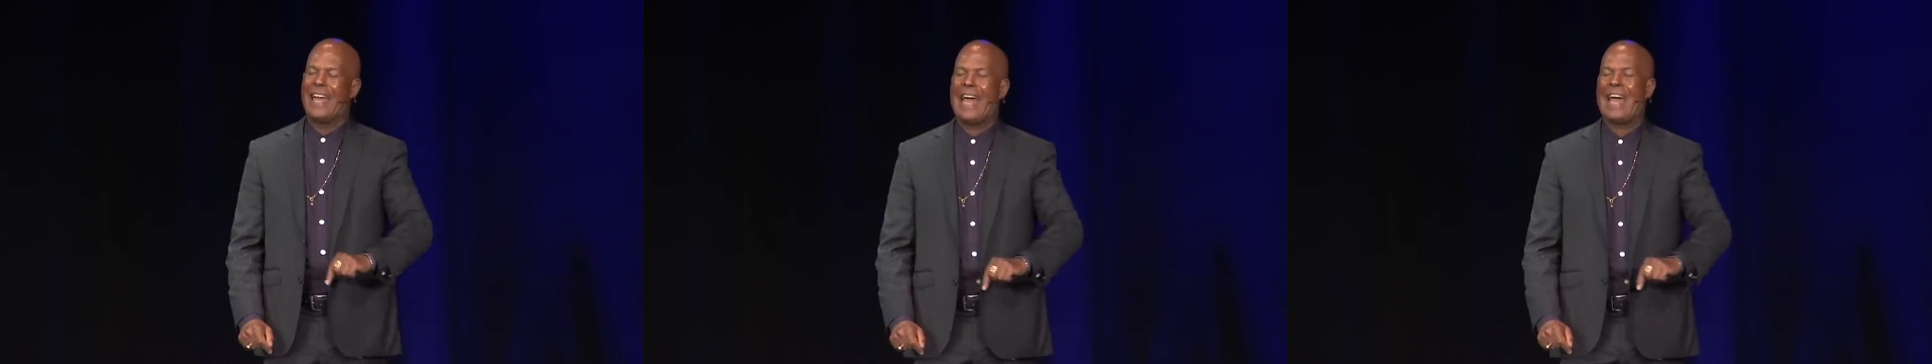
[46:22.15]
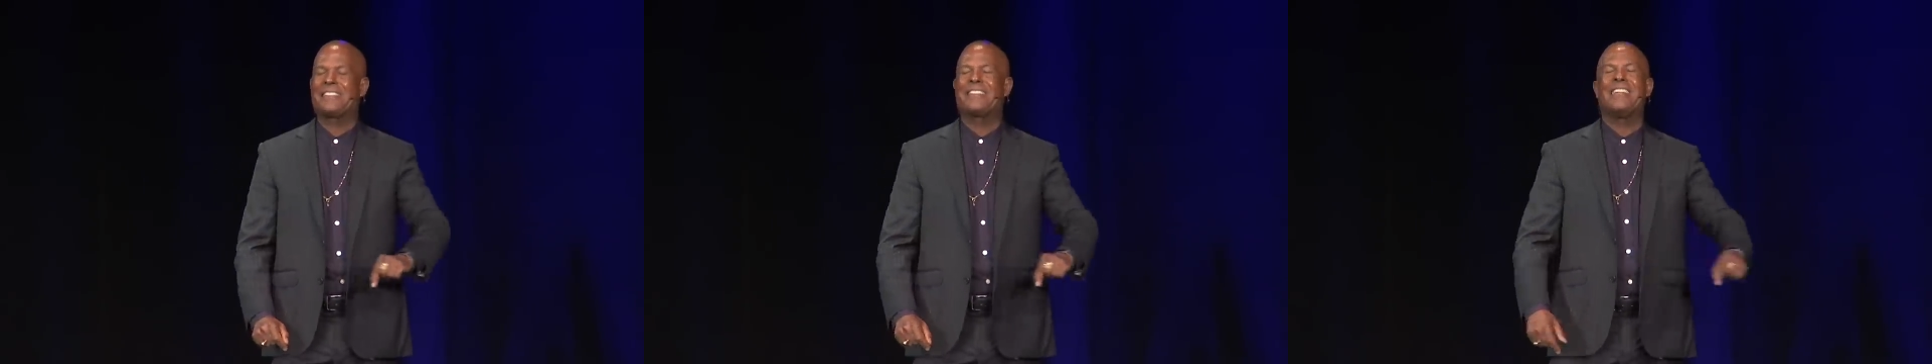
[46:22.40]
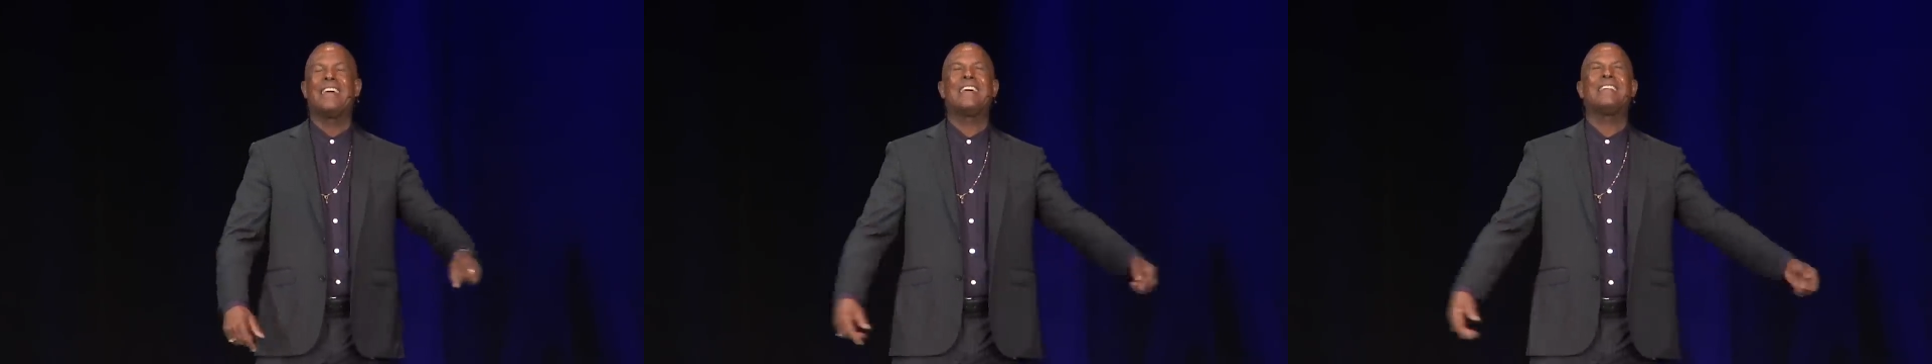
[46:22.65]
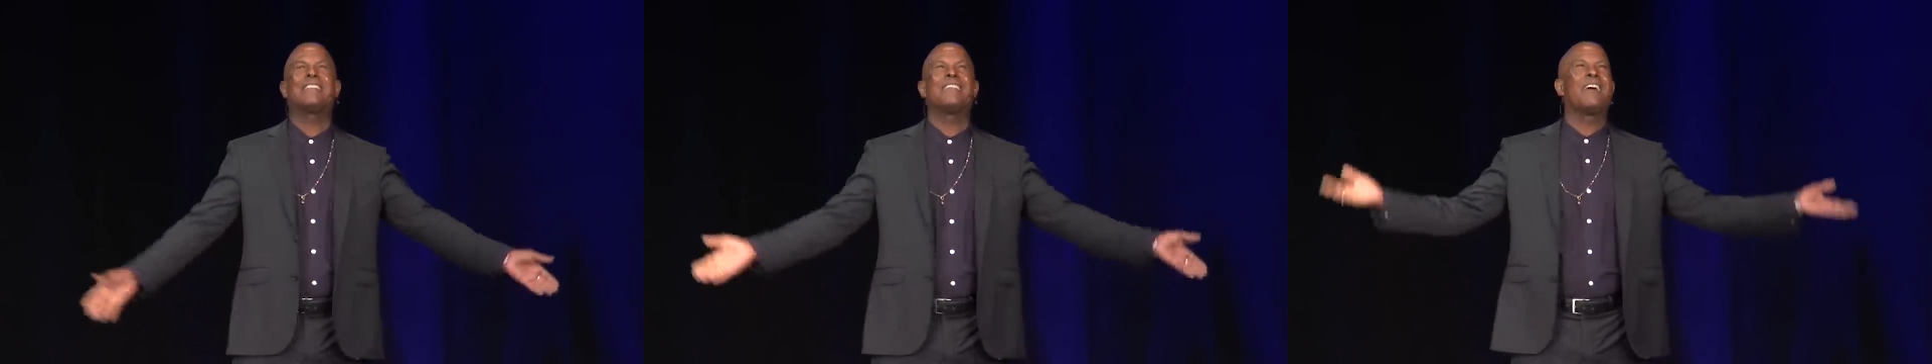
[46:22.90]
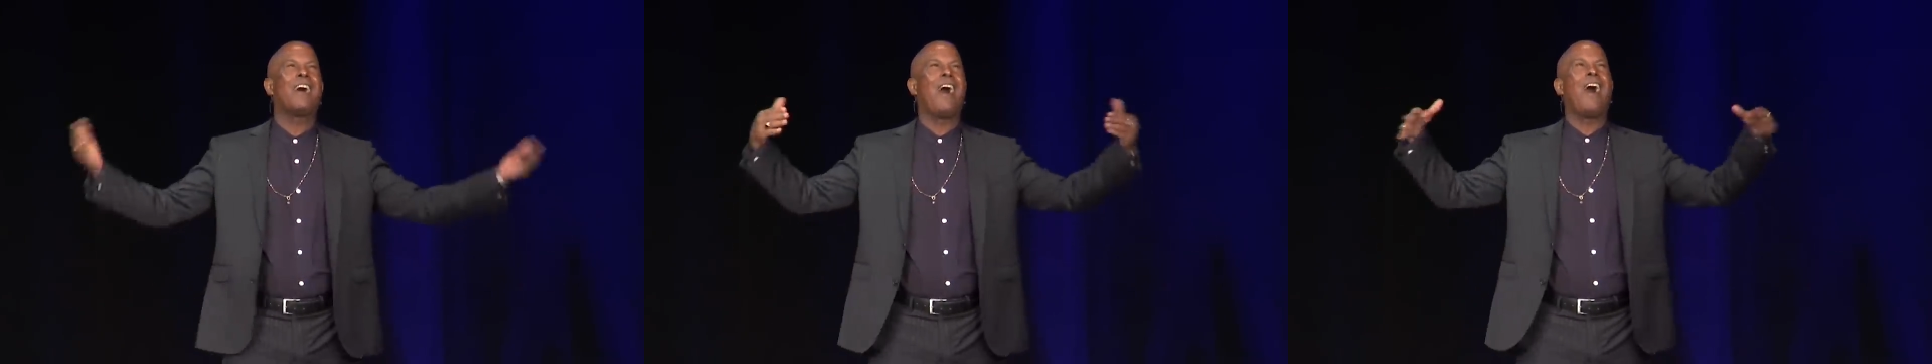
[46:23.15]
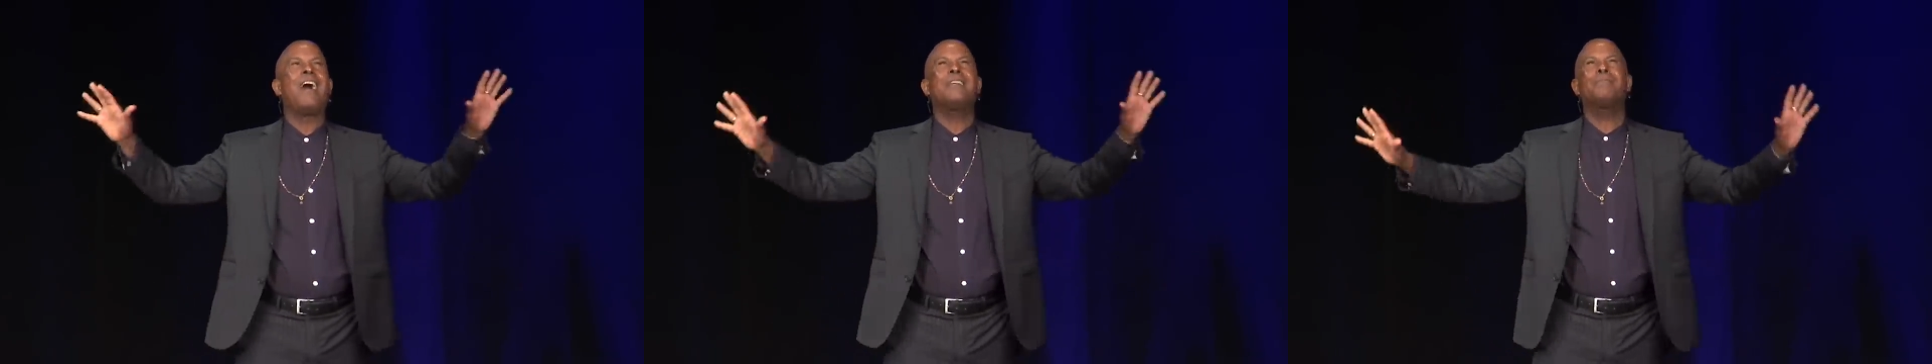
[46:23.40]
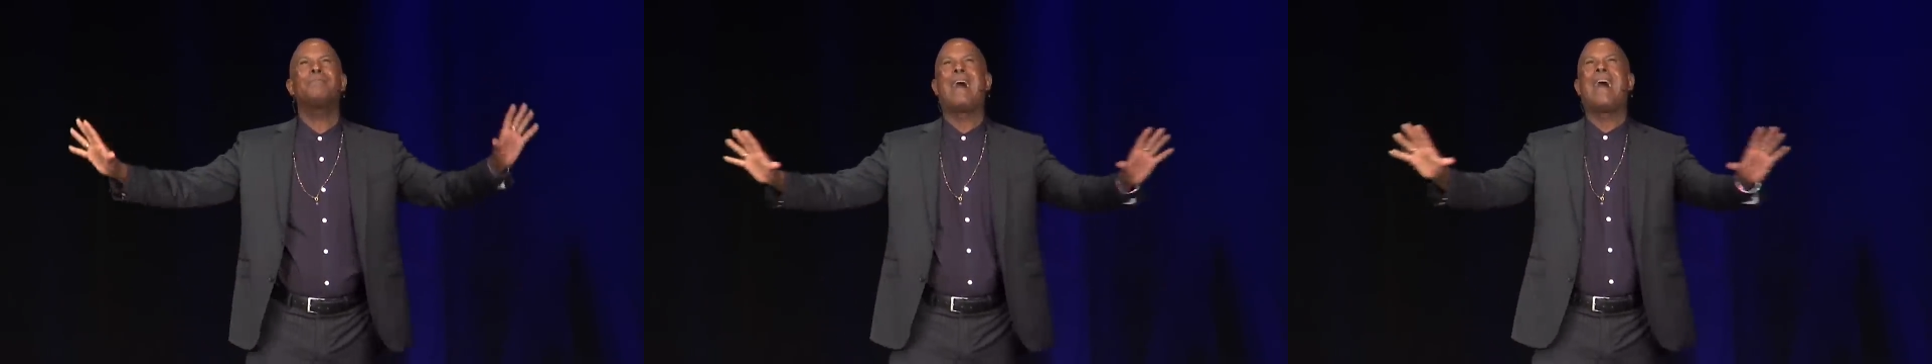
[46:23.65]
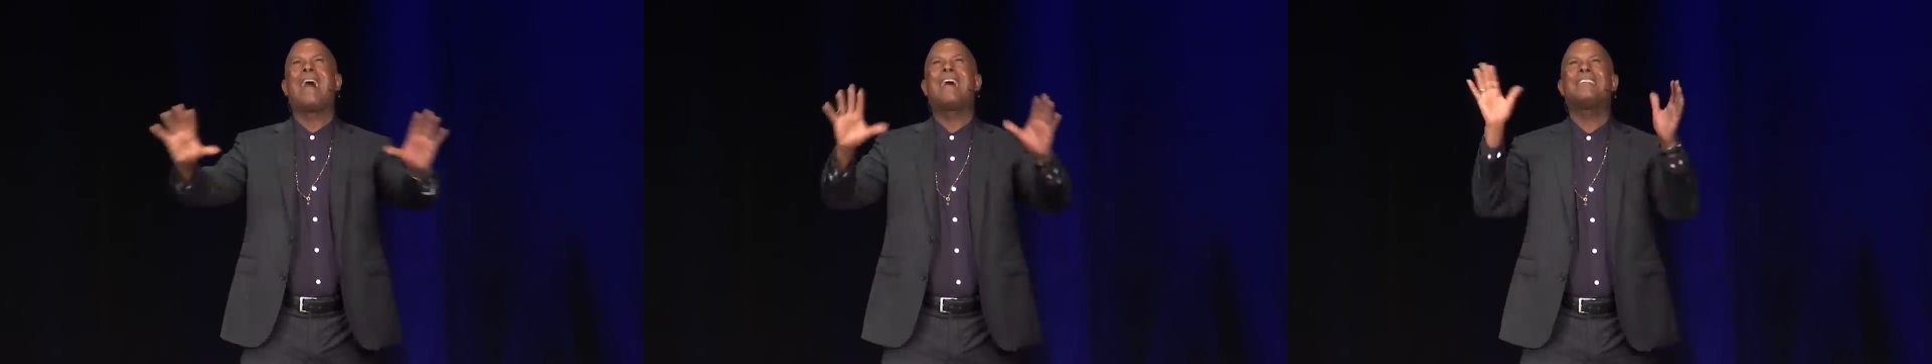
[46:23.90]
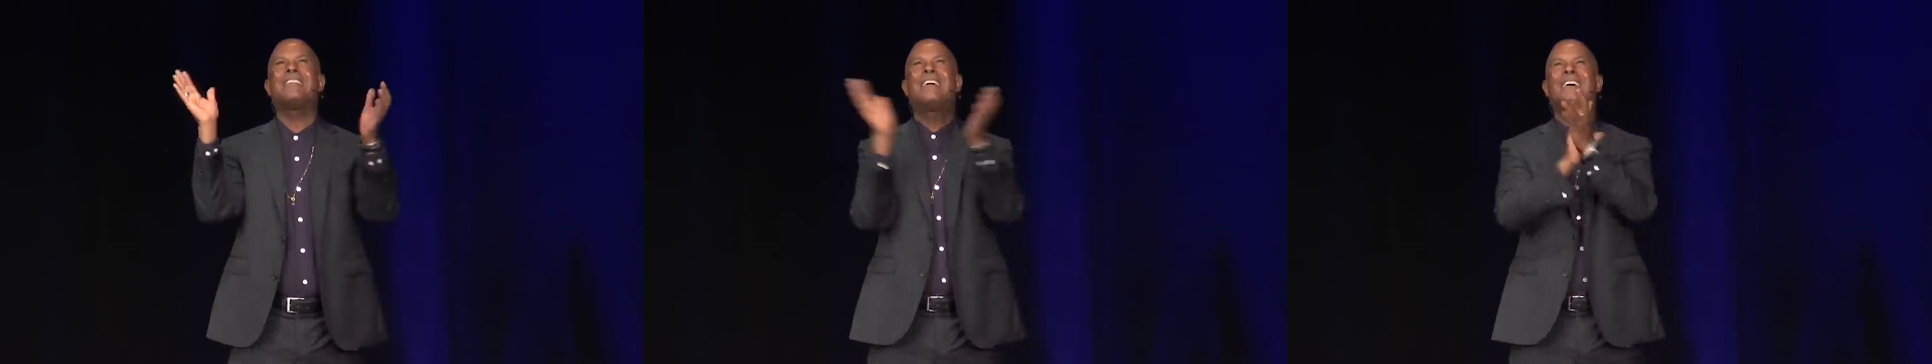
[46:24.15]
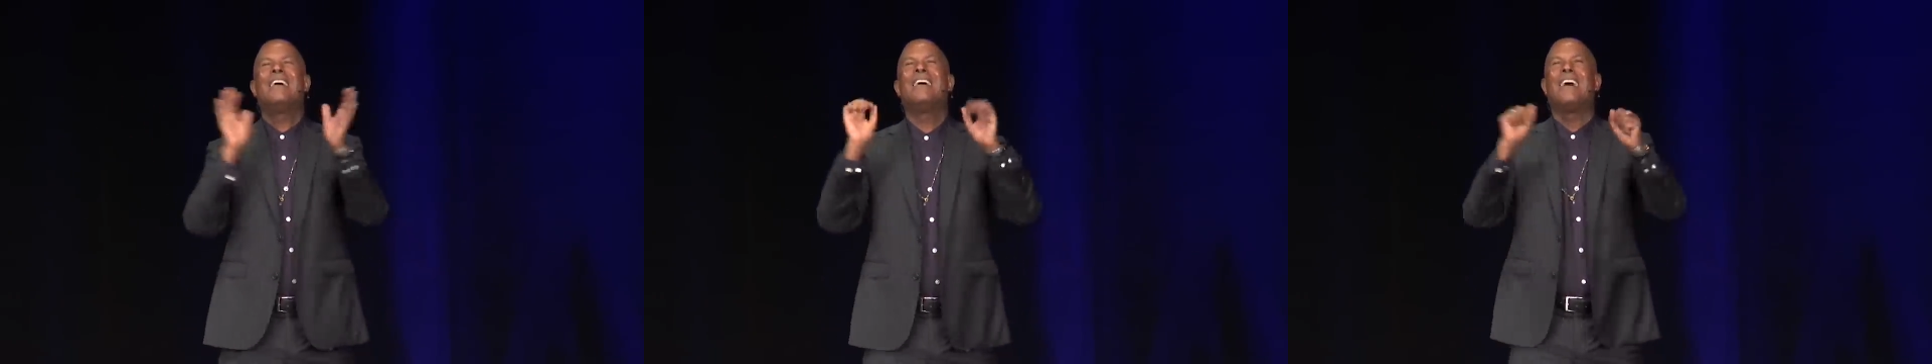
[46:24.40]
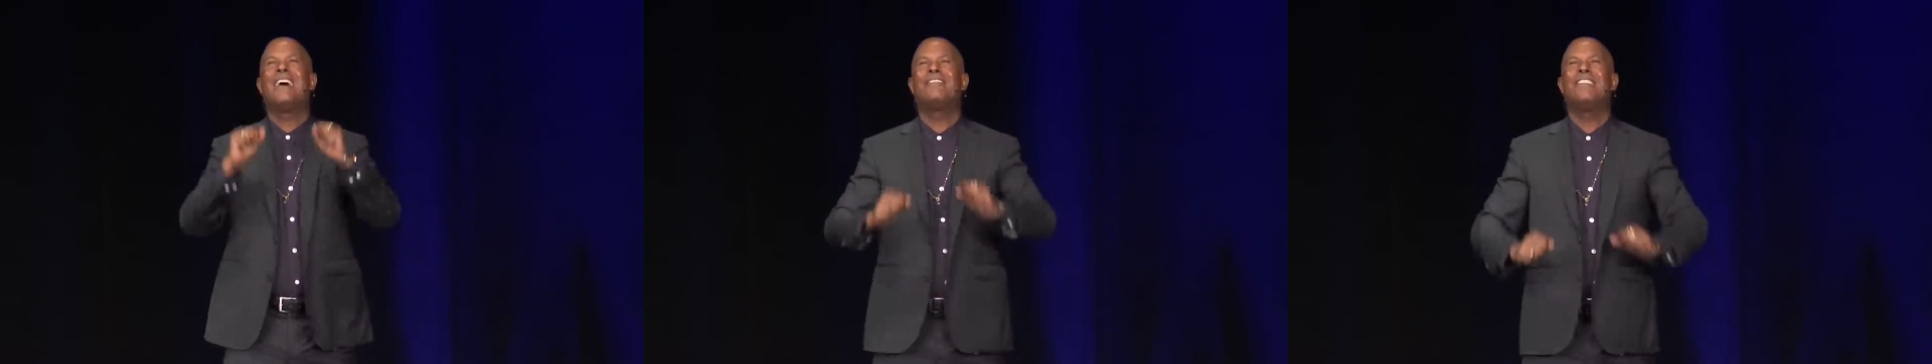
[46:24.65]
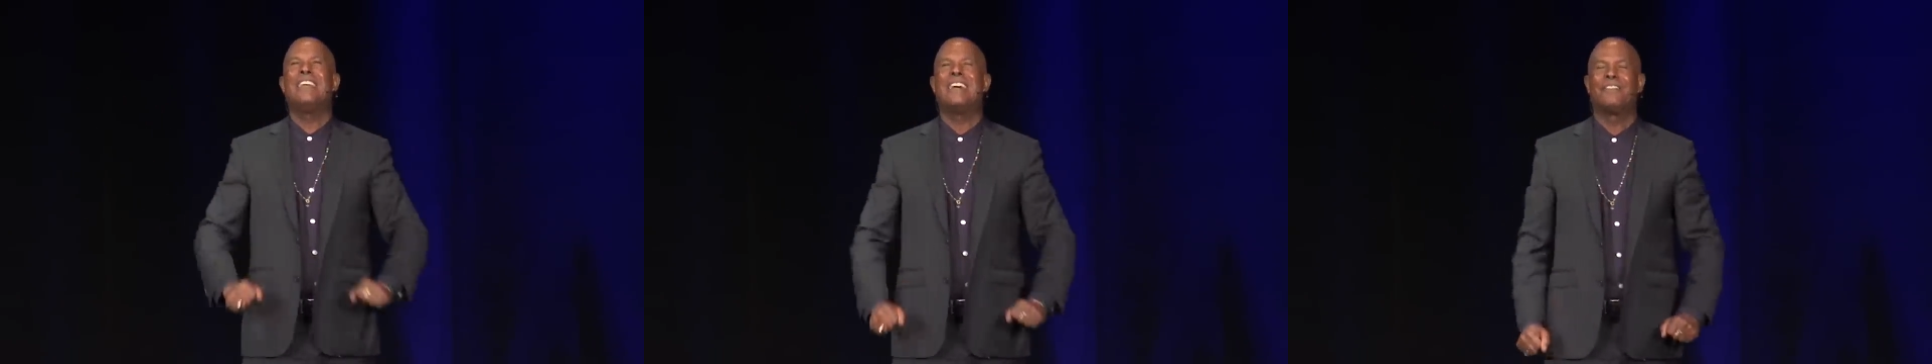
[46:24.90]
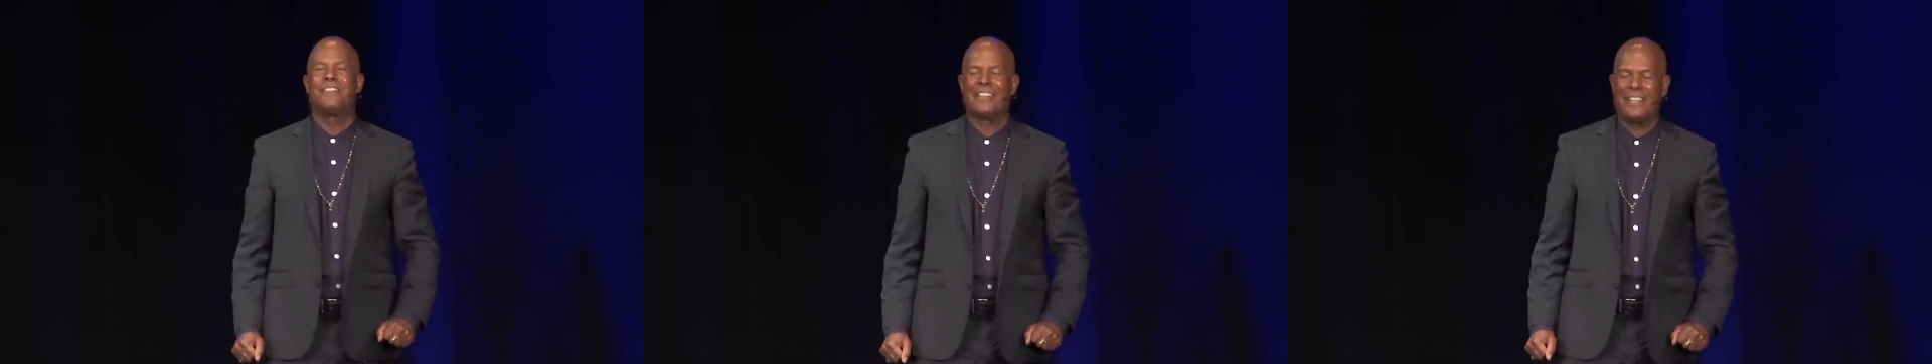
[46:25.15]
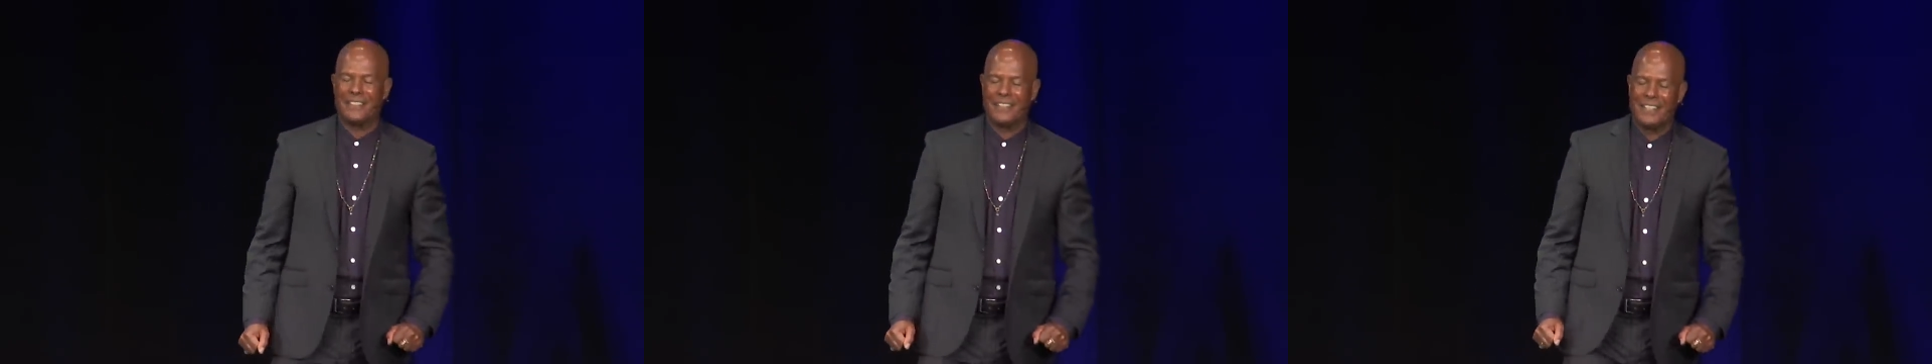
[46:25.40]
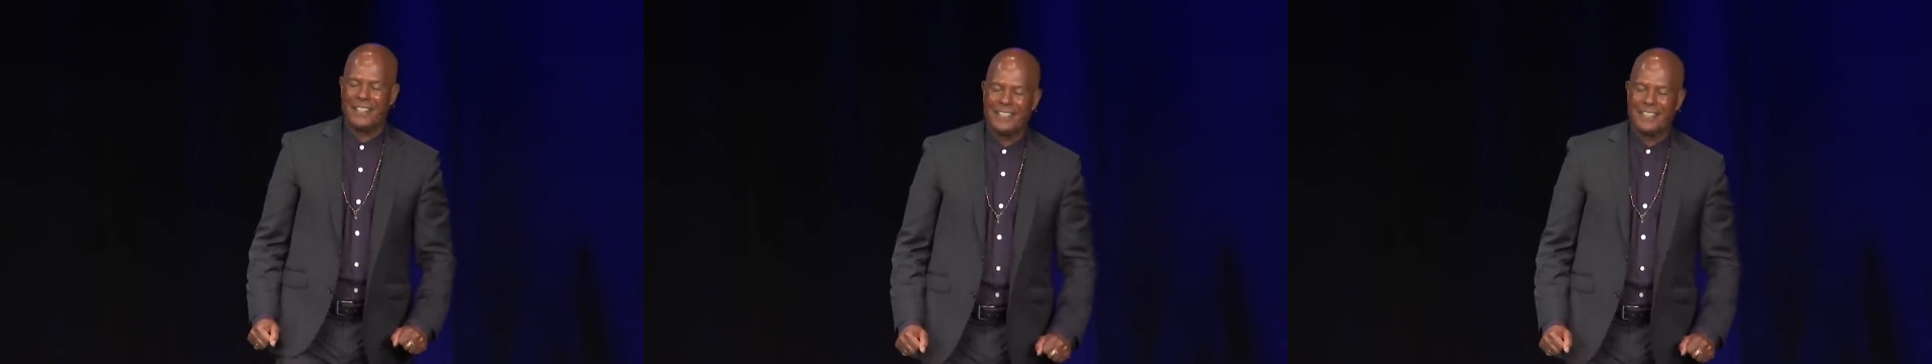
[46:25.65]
as it is in the heart mind of the infinite.